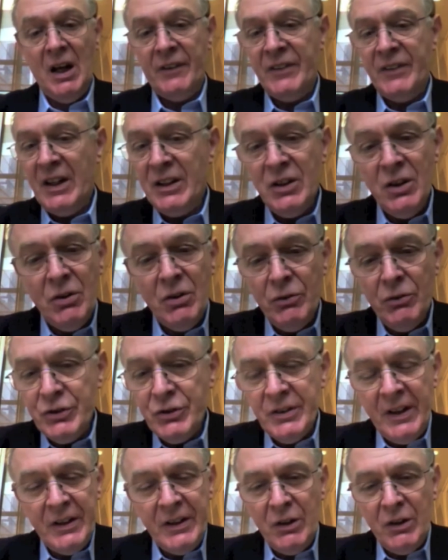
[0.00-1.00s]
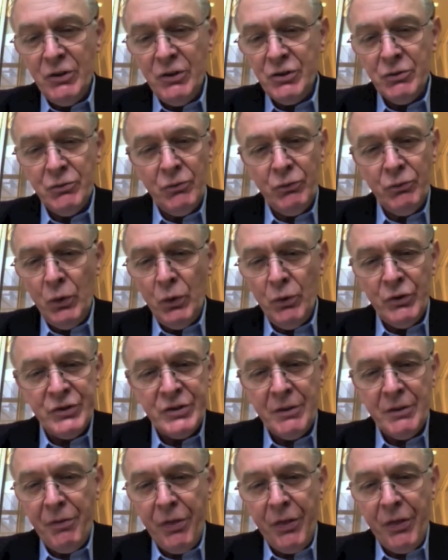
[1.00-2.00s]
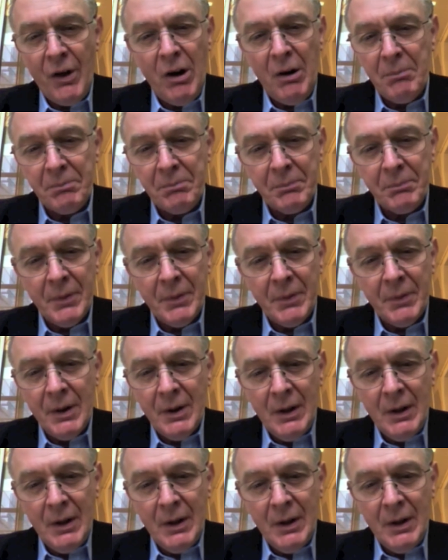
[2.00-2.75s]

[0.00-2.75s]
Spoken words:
They use rules of thumb,